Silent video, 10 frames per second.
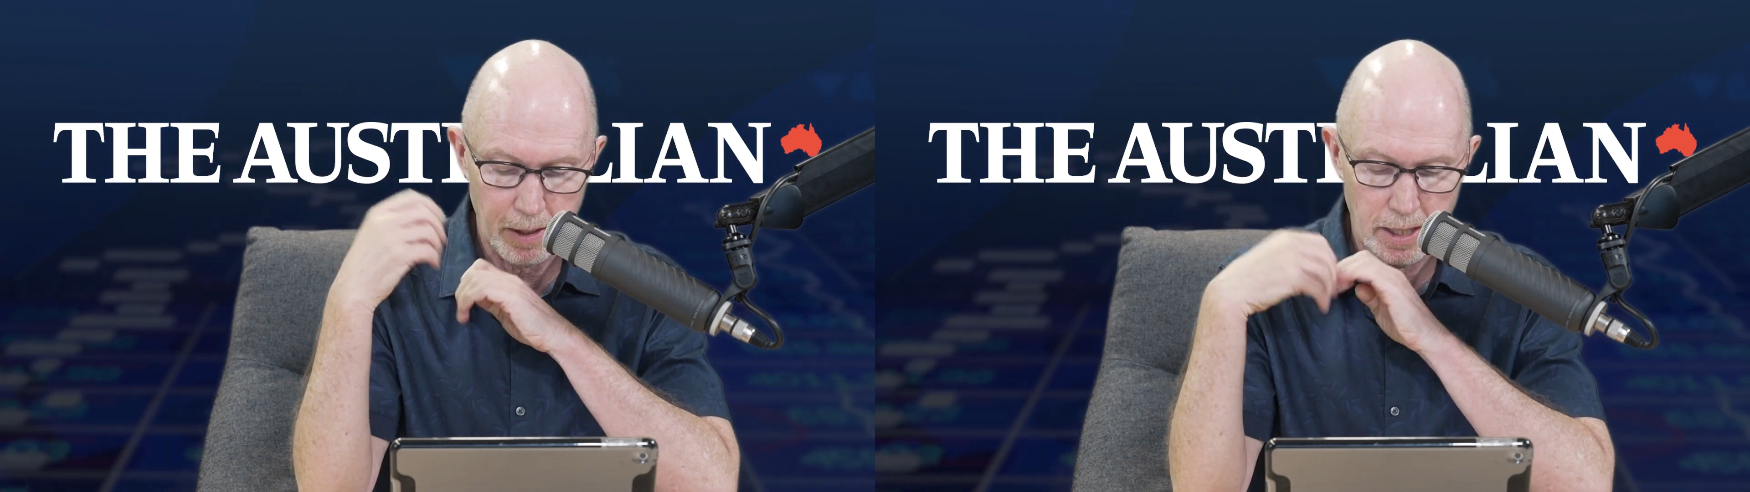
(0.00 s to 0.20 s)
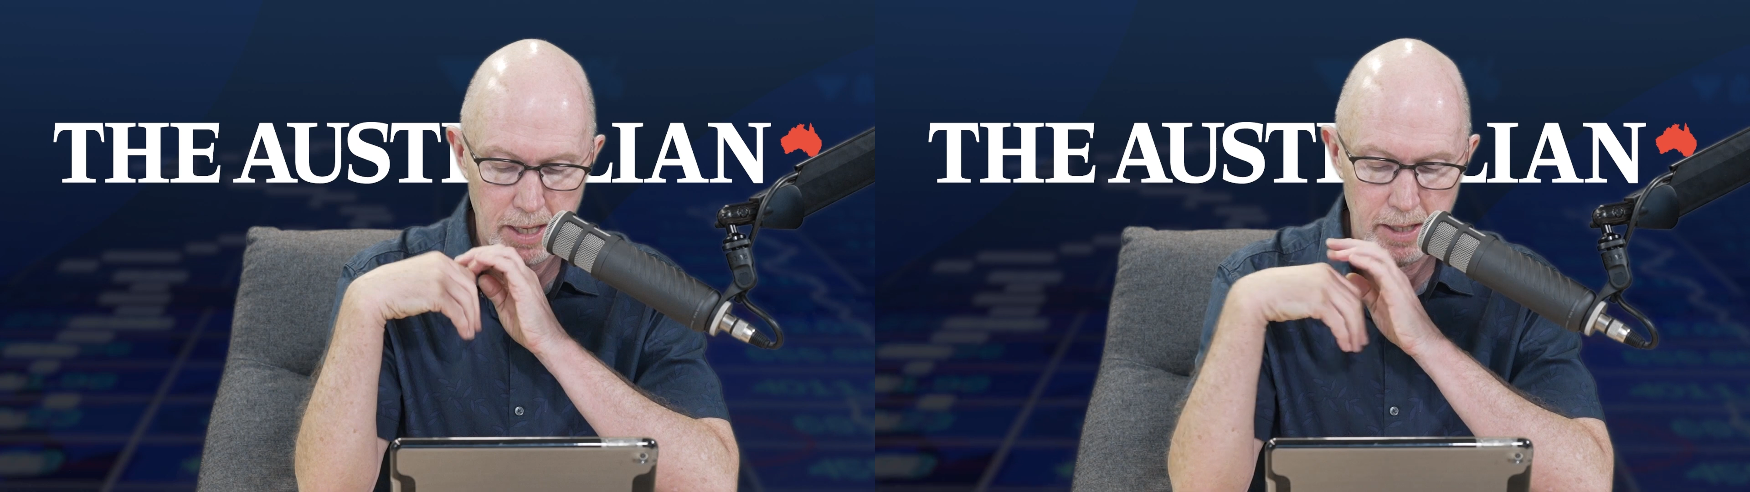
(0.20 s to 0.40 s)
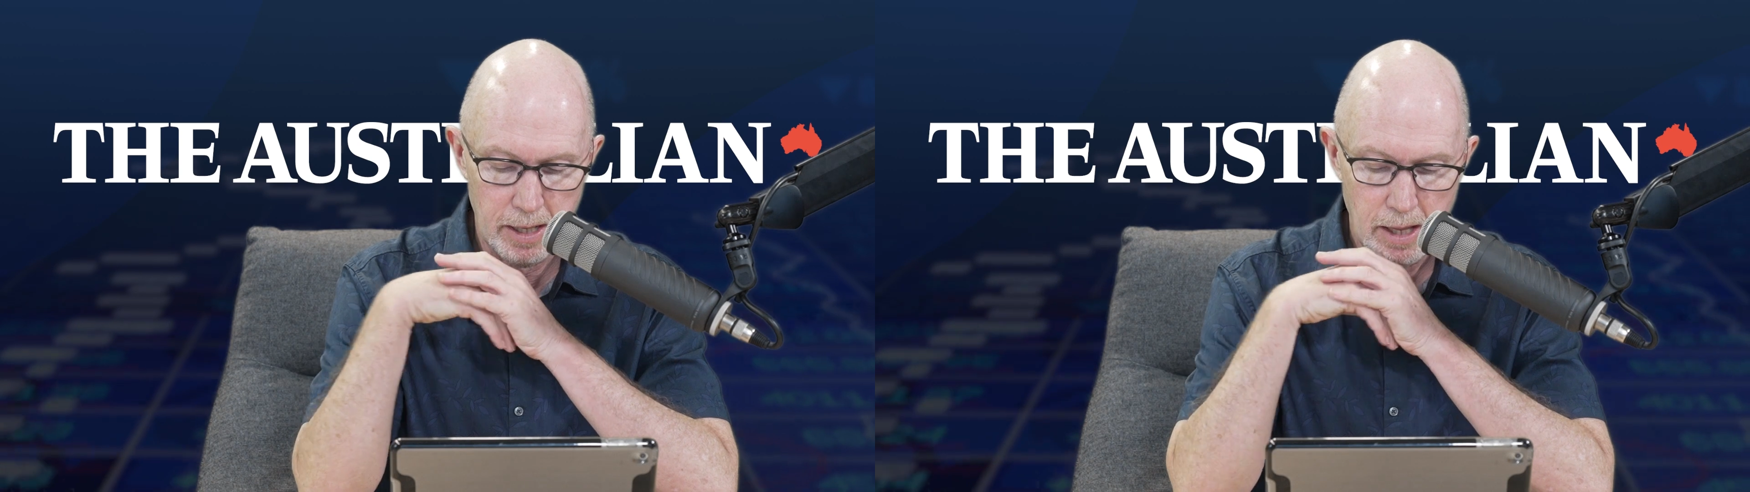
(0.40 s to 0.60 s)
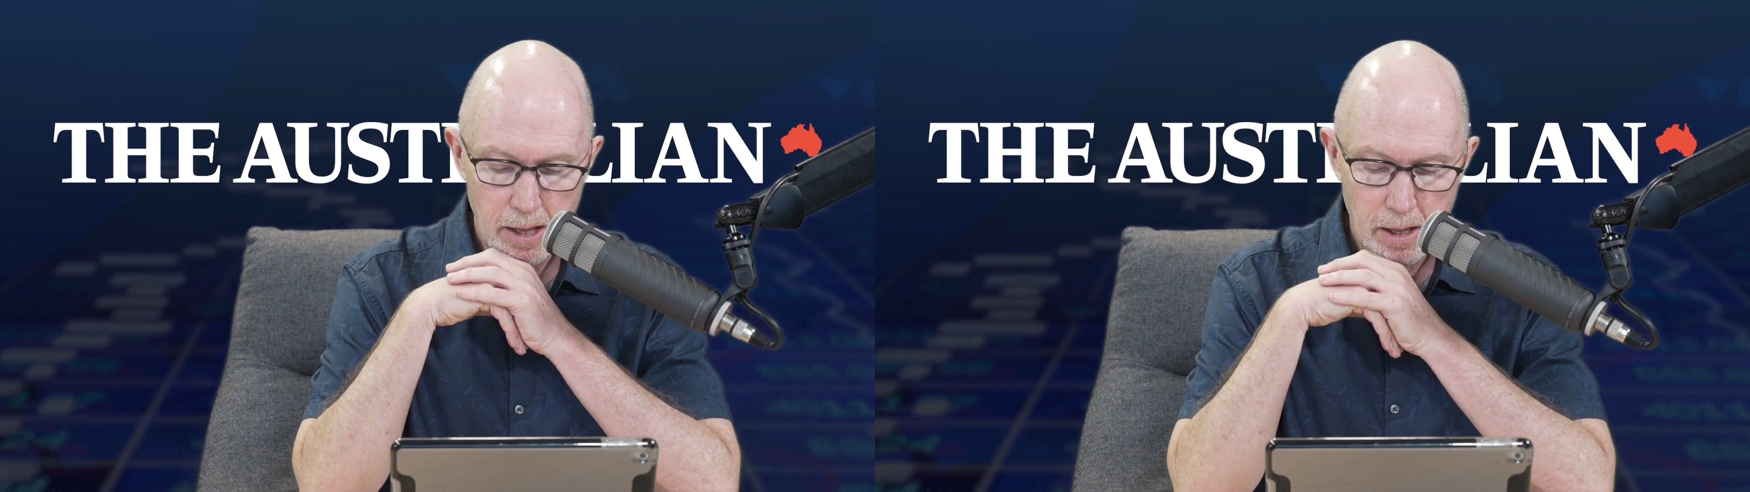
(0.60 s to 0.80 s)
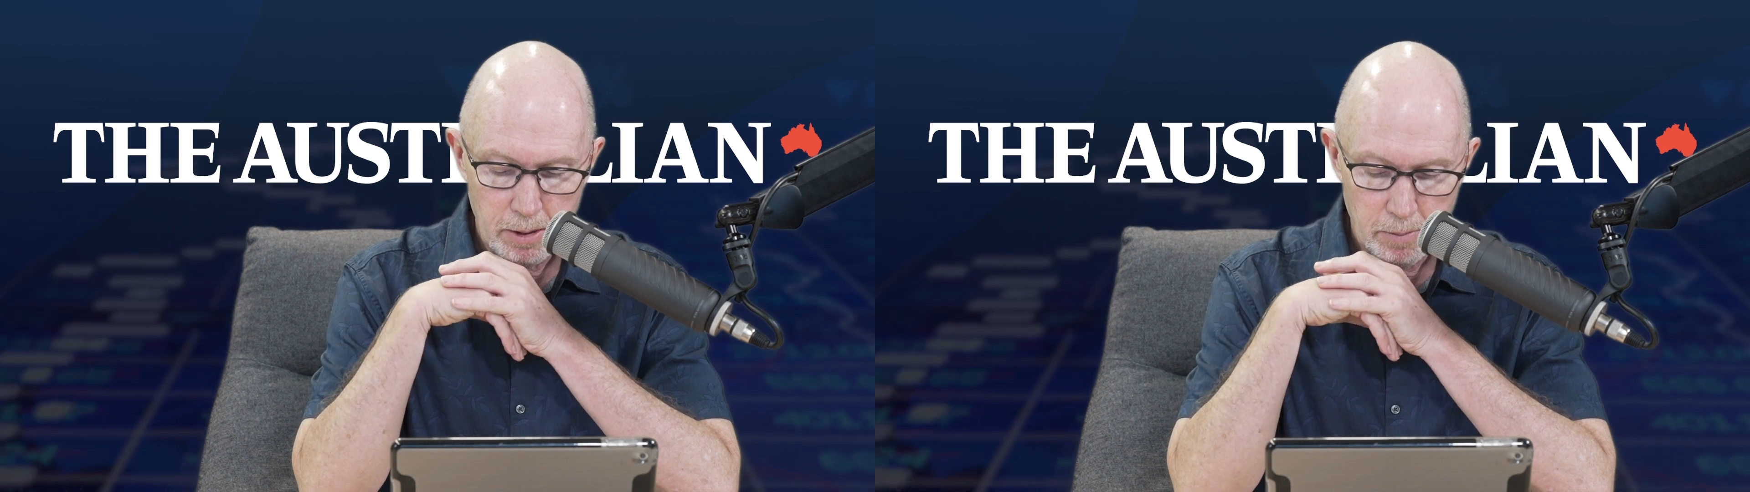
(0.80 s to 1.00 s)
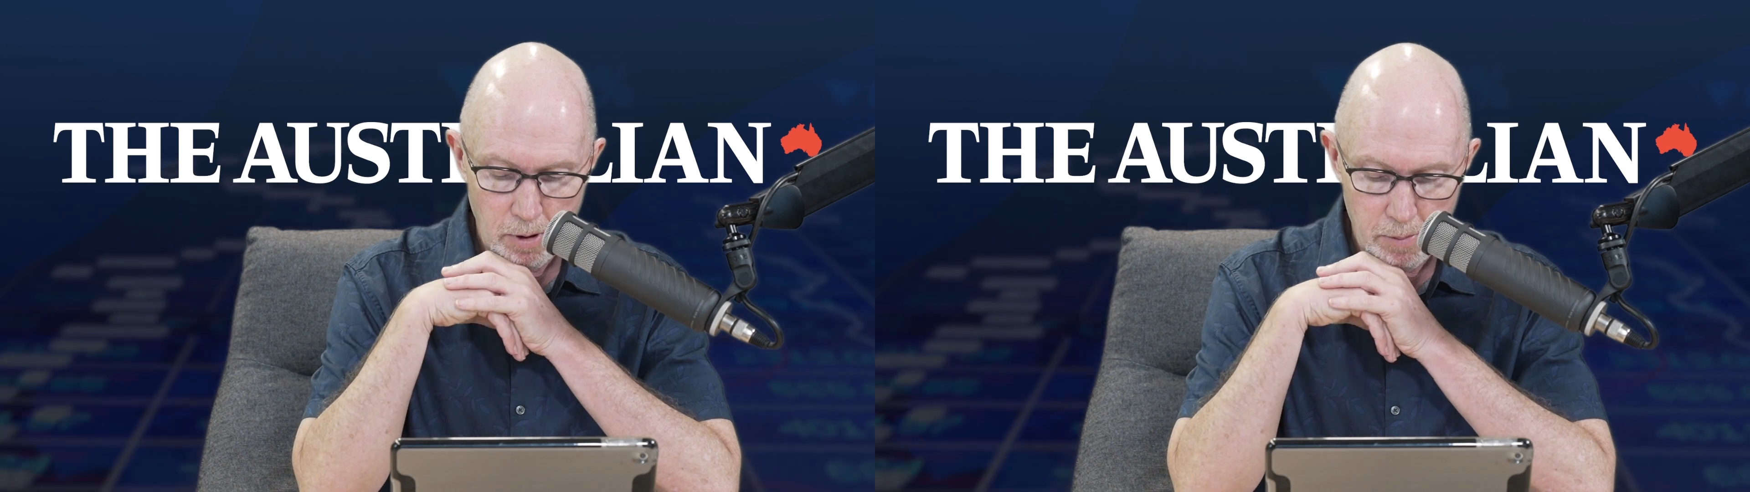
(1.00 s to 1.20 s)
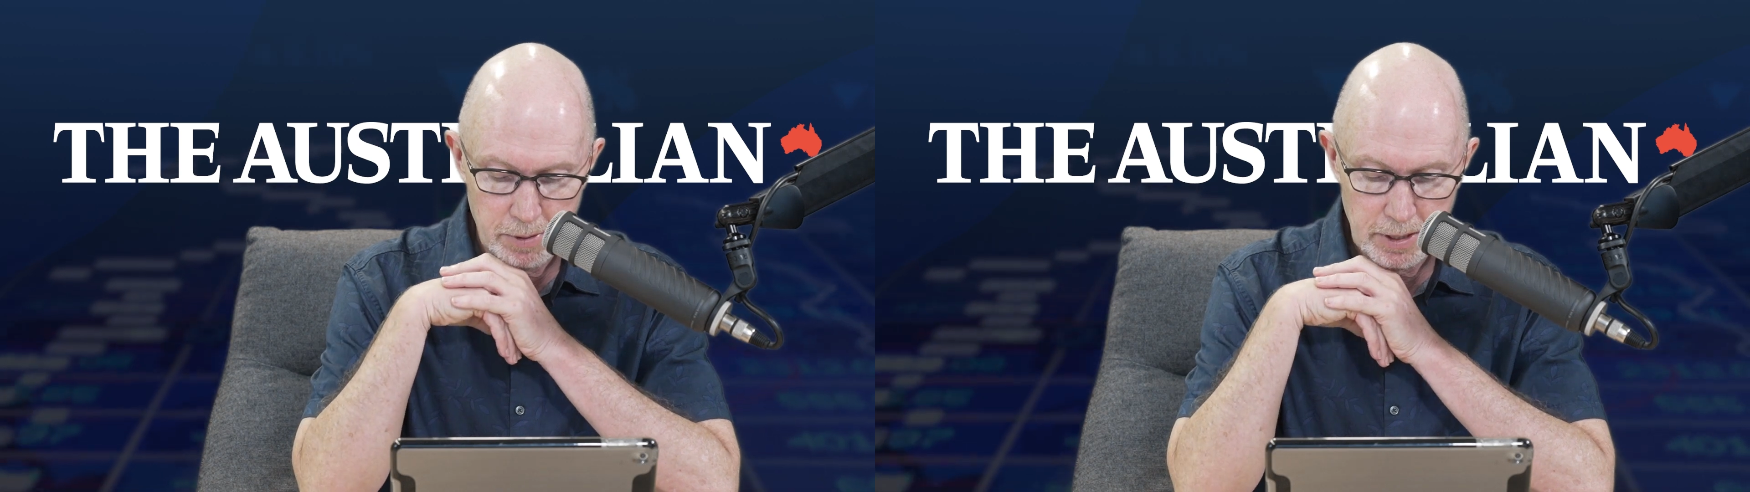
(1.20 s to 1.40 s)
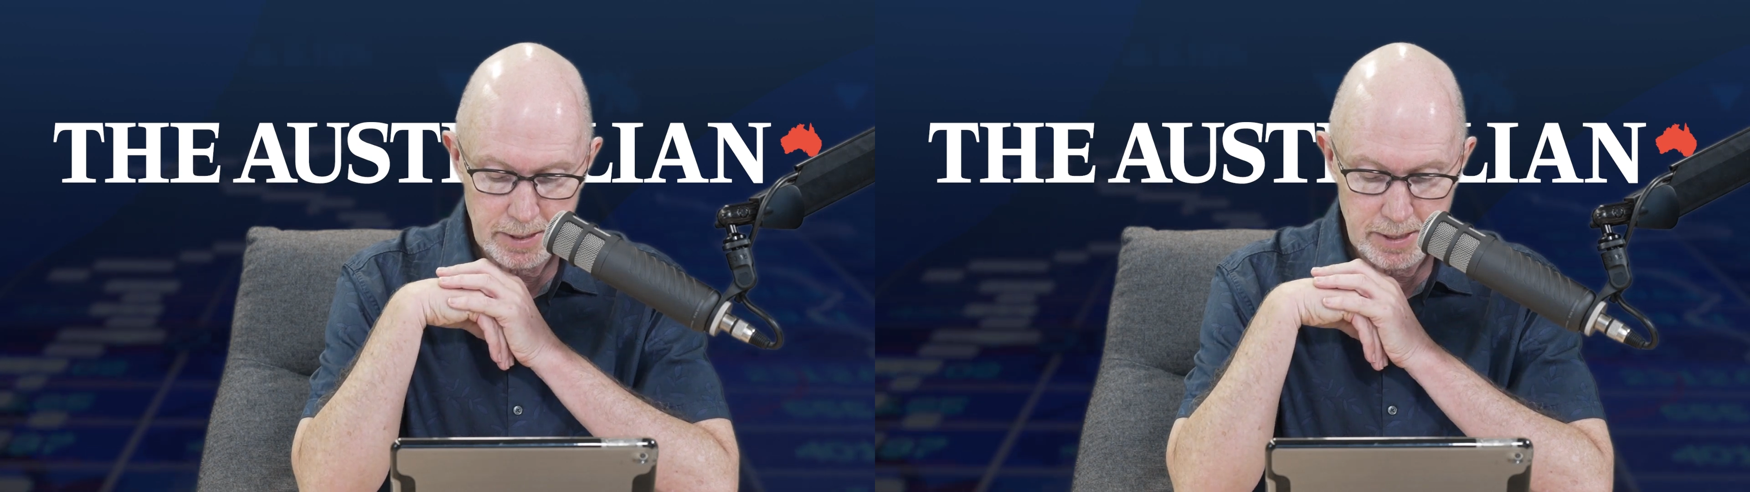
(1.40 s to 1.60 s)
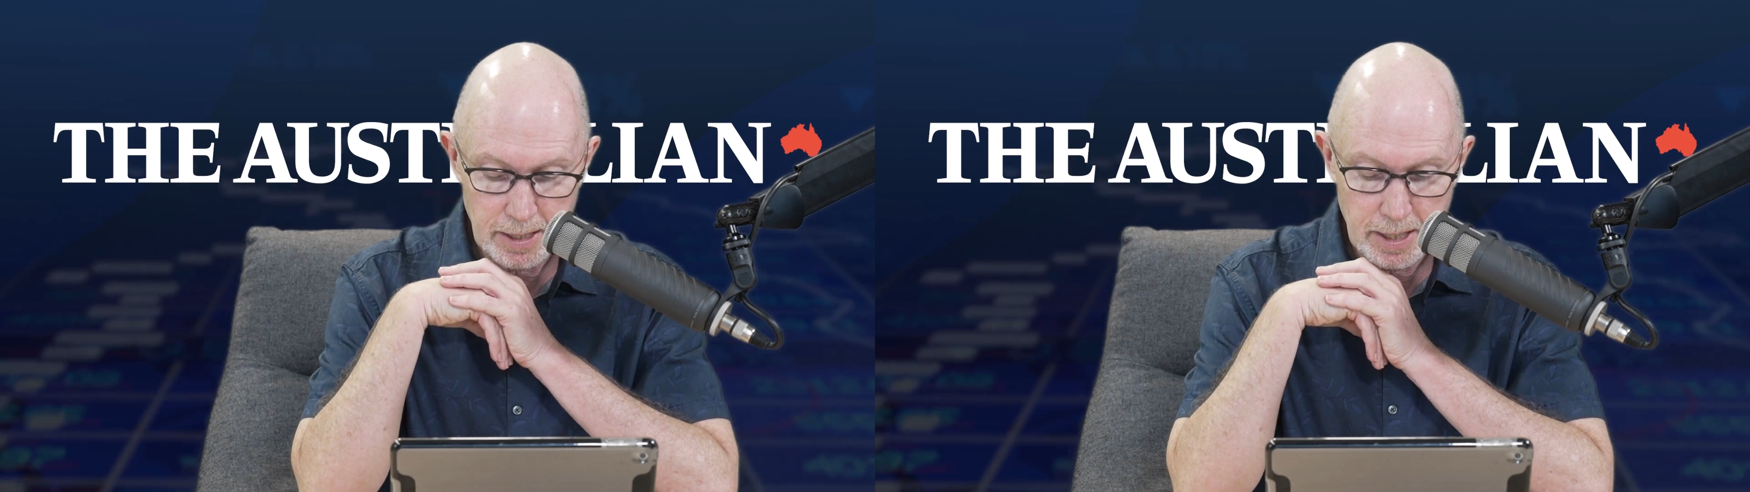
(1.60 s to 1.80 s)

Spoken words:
in the property scene.